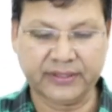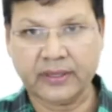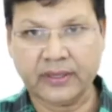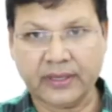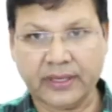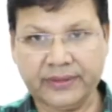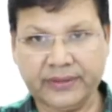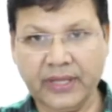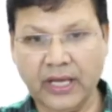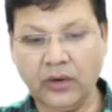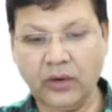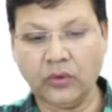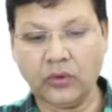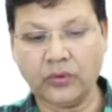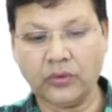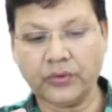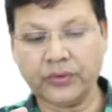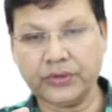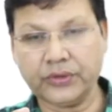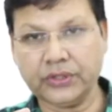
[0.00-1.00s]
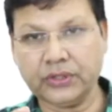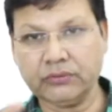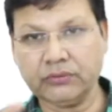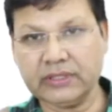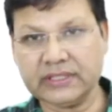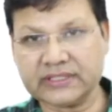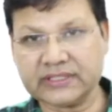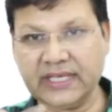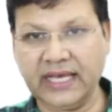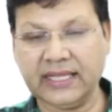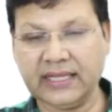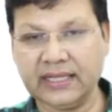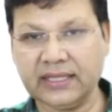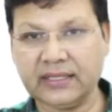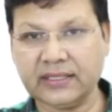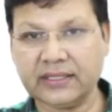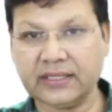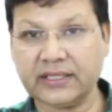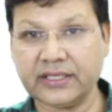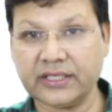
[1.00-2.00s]
now you will
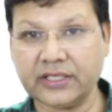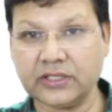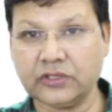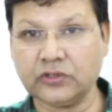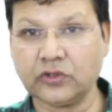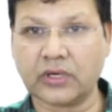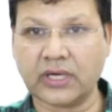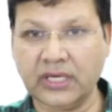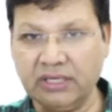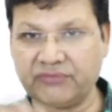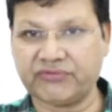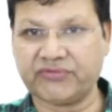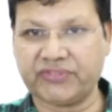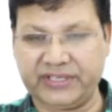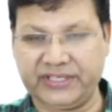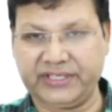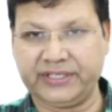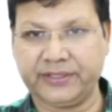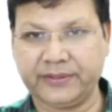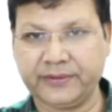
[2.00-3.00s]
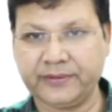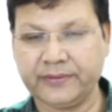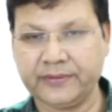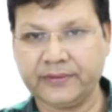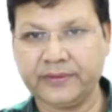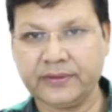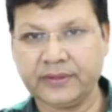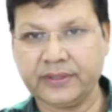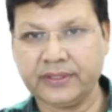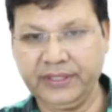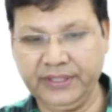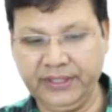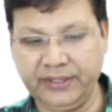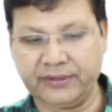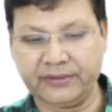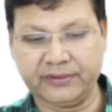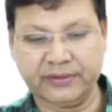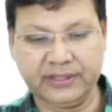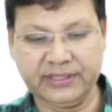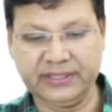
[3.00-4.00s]
tell your country
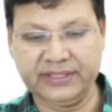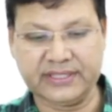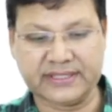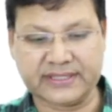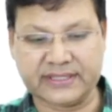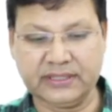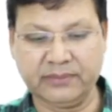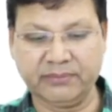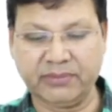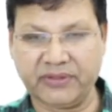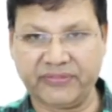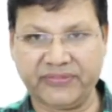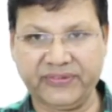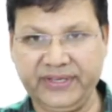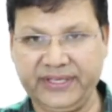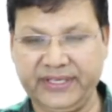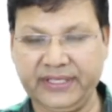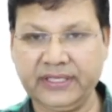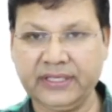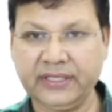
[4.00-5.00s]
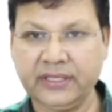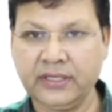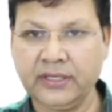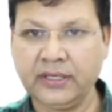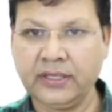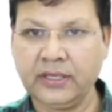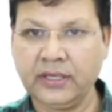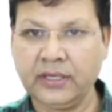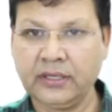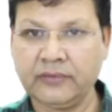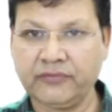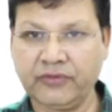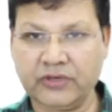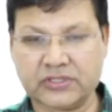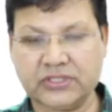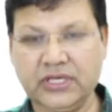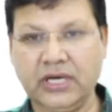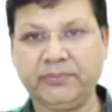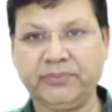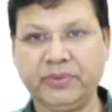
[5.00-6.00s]
here in this number three. For
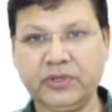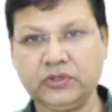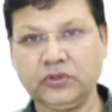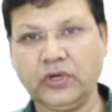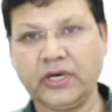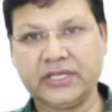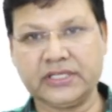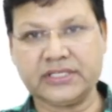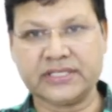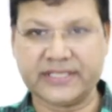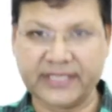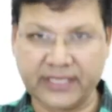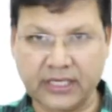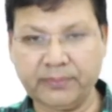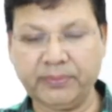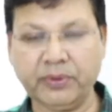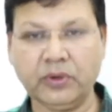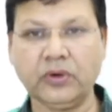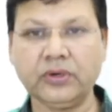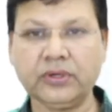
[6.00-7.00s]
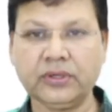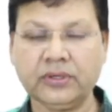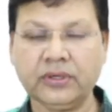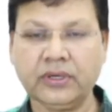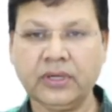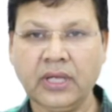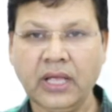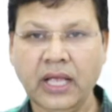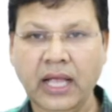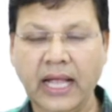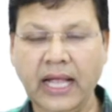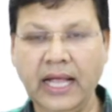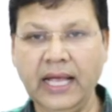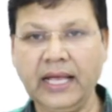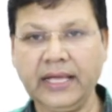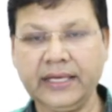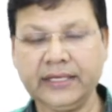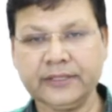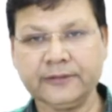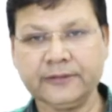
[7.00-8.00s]
example, you are in Singapore
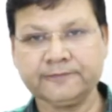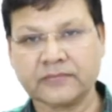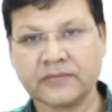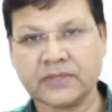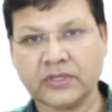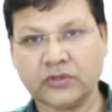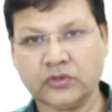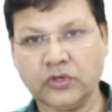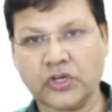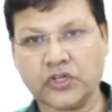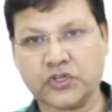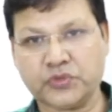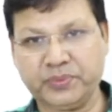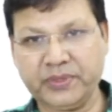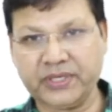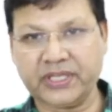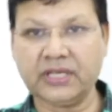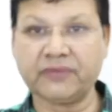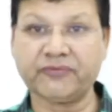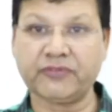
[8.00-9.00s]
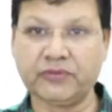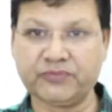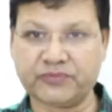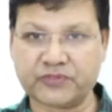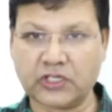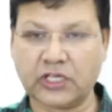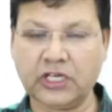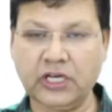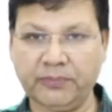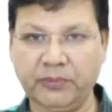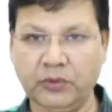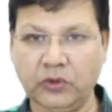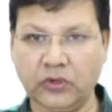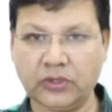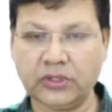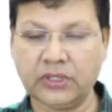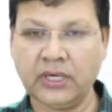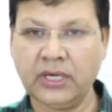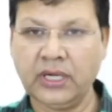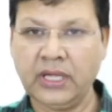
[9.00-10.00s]
and you are speaking from
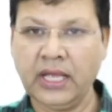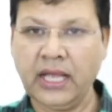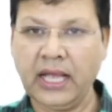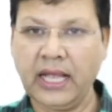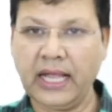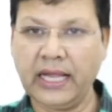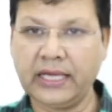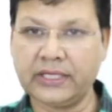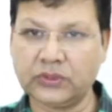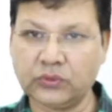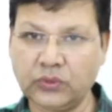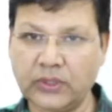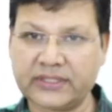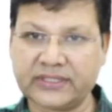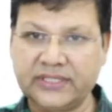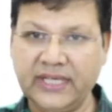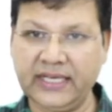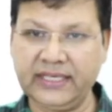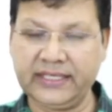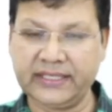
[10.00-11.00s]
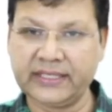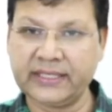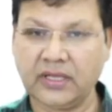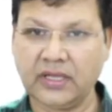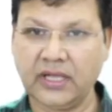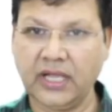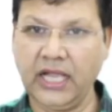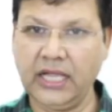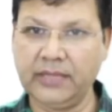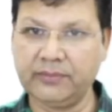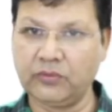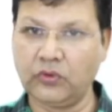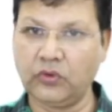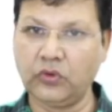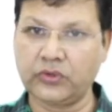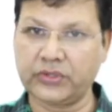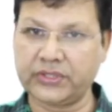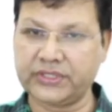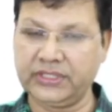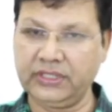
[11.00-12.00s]
Singapore and you are telling I am
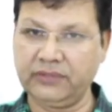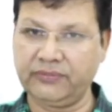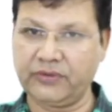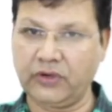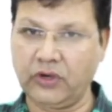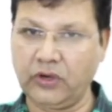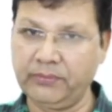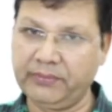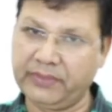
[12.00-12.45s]
originally from